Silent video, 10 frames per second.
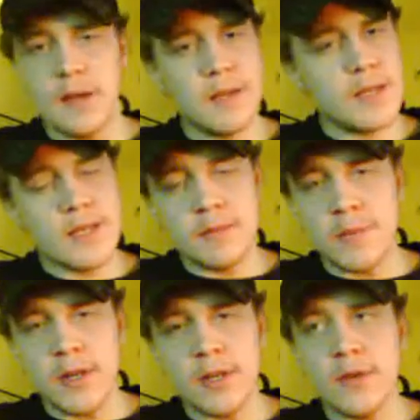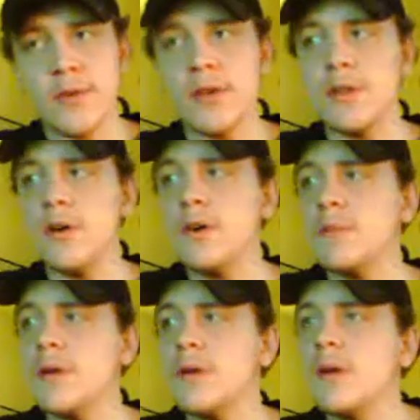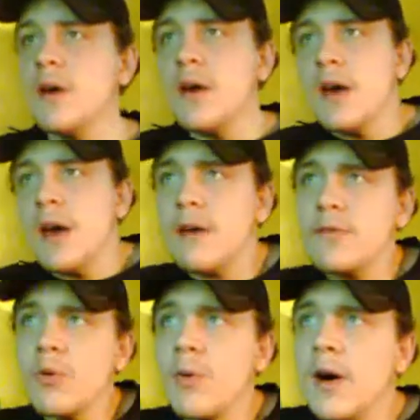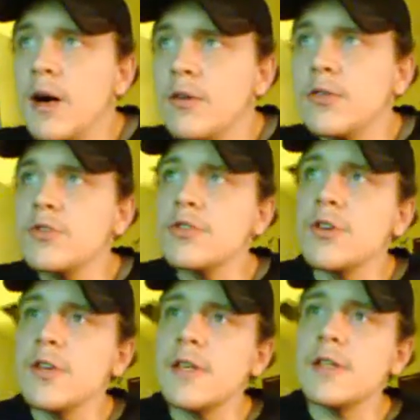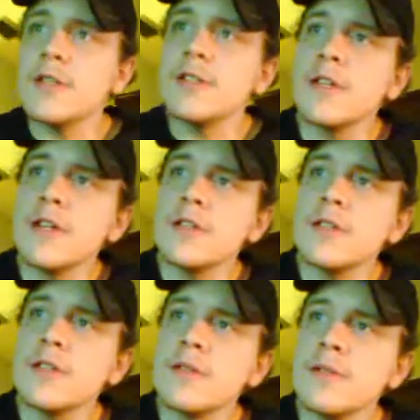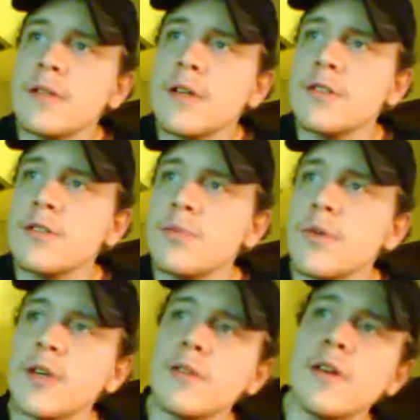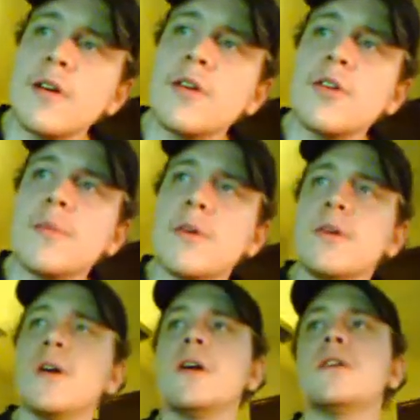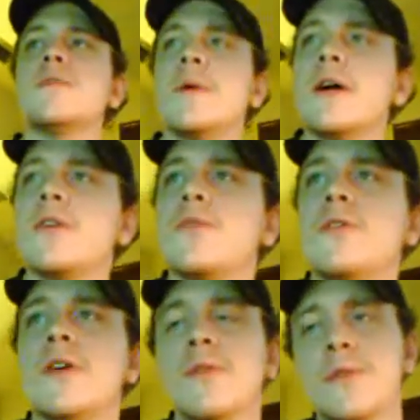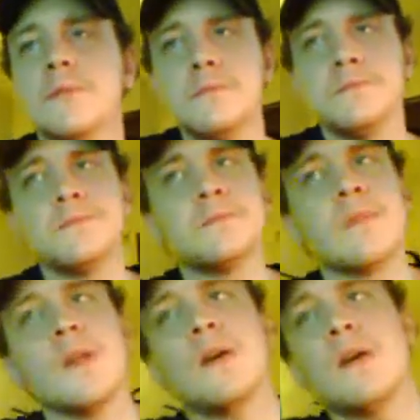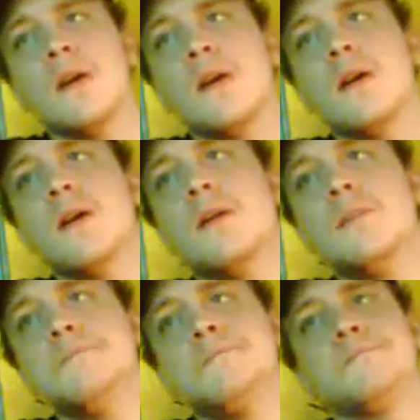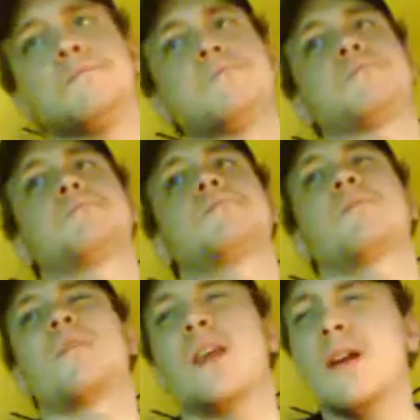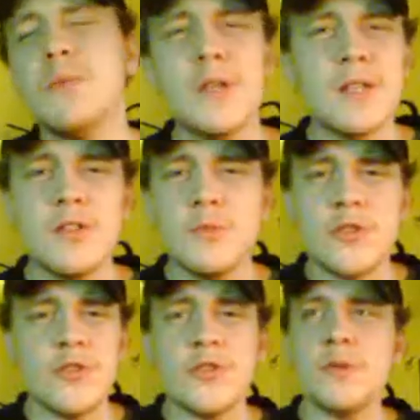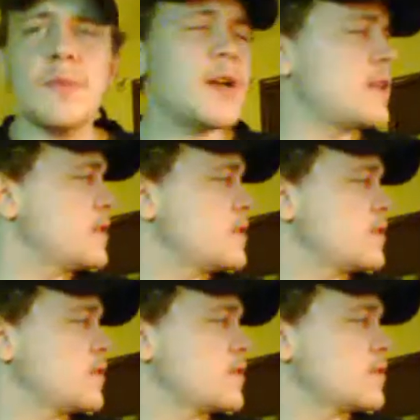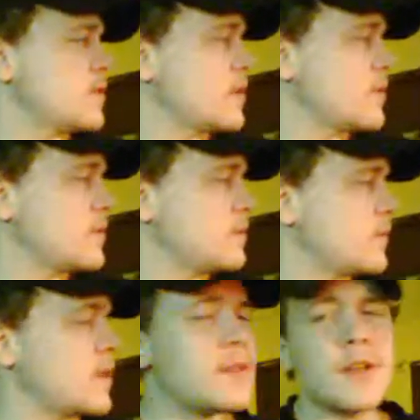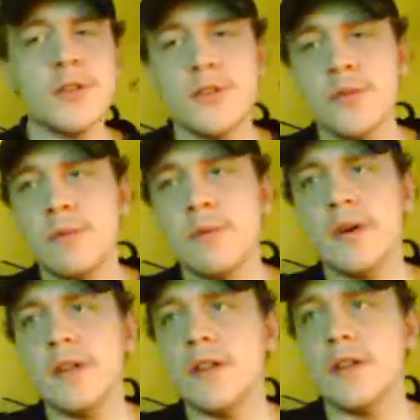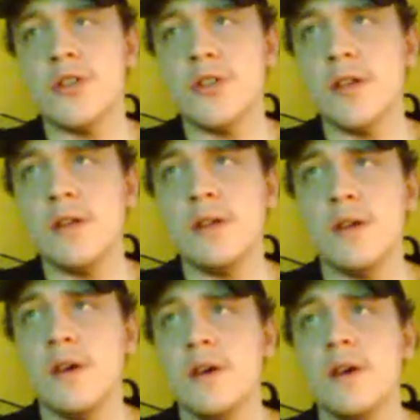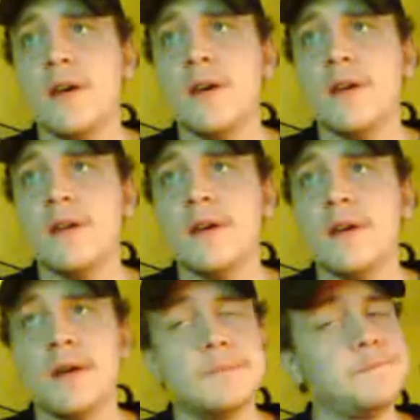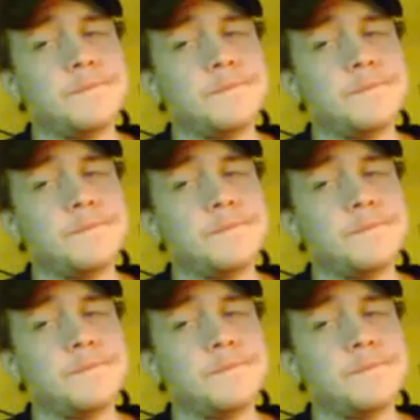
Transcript: This hasn't been in there very long, but after a while you'll start to get nice sweet herby tobacco flavor. I don't really get too much juniper out of this as far as flavor. When I think of juniper, I think of gin, and I